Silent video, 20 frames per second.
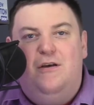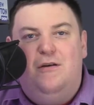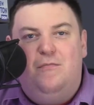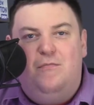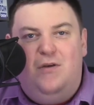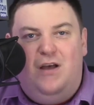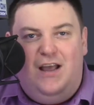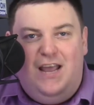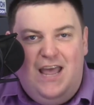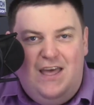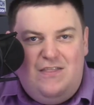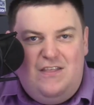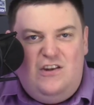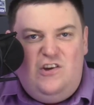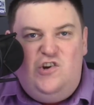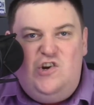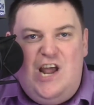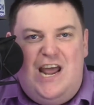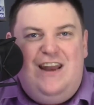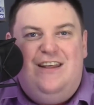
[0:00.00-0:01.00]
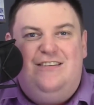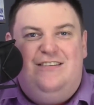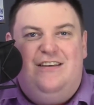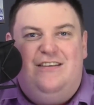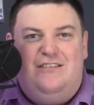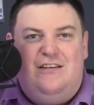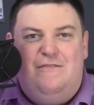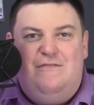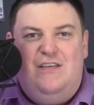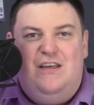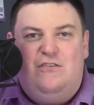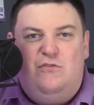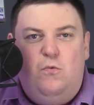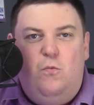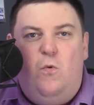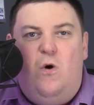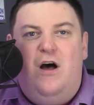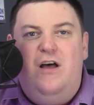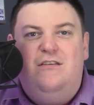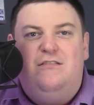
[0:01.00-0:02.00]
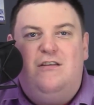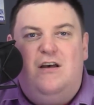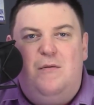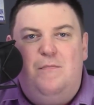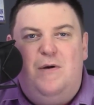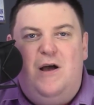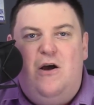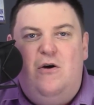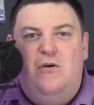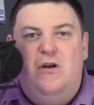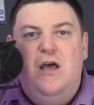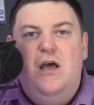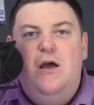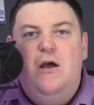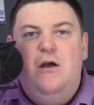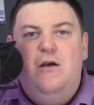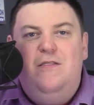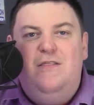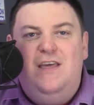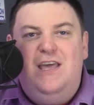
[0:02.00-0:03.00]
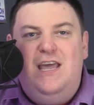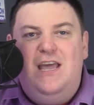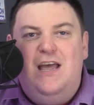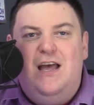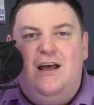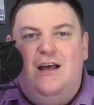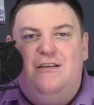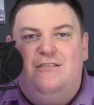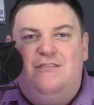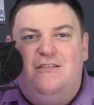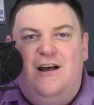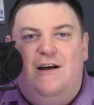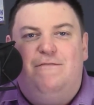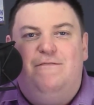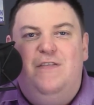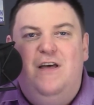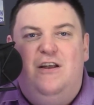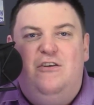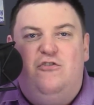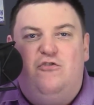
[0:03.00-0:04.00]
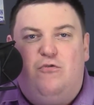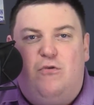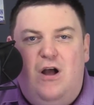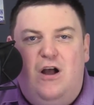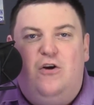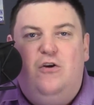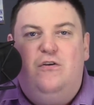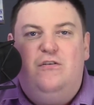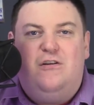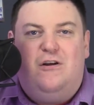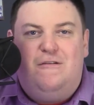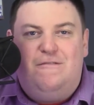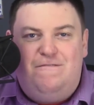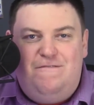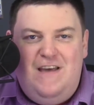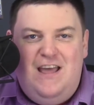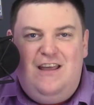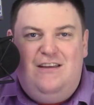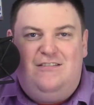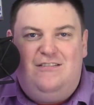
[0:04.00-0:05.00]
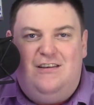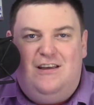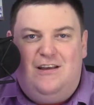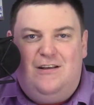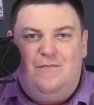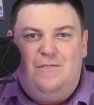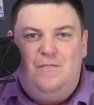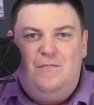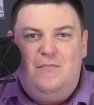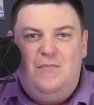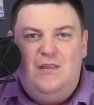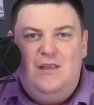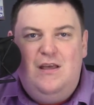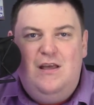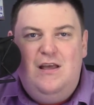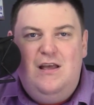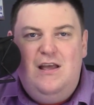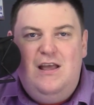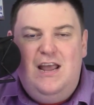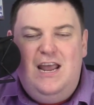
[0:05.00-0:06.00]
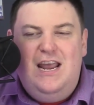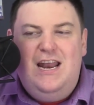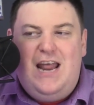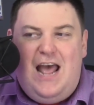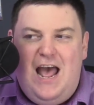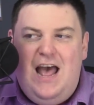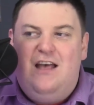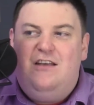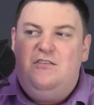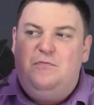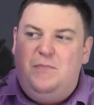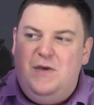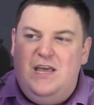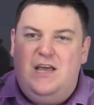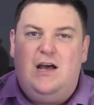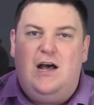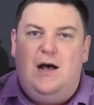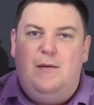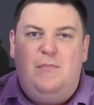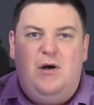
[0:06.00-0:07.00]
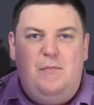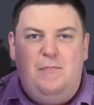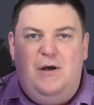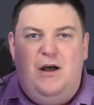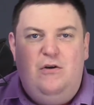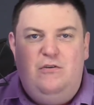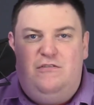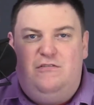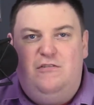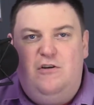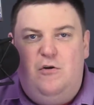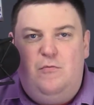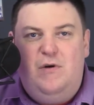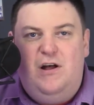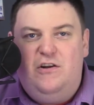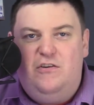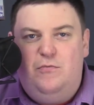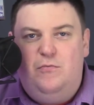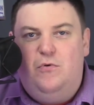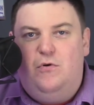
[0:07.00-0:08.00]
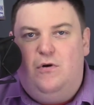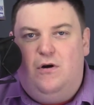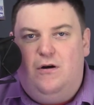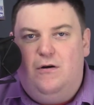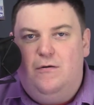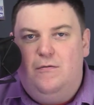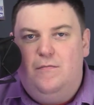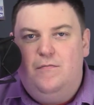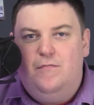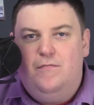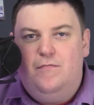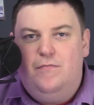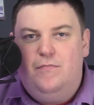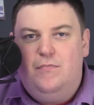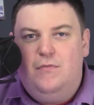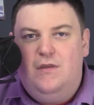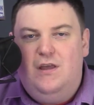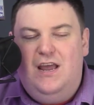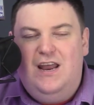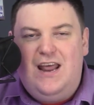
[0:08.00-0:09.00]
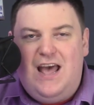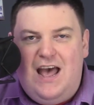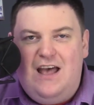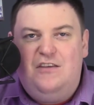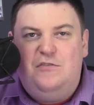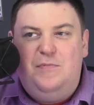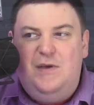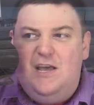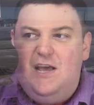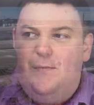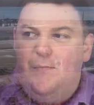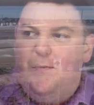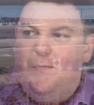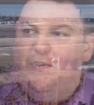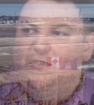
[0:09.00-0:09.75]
the genesis of this was about the stuff that truckers are facing. It has become about so much more. It has become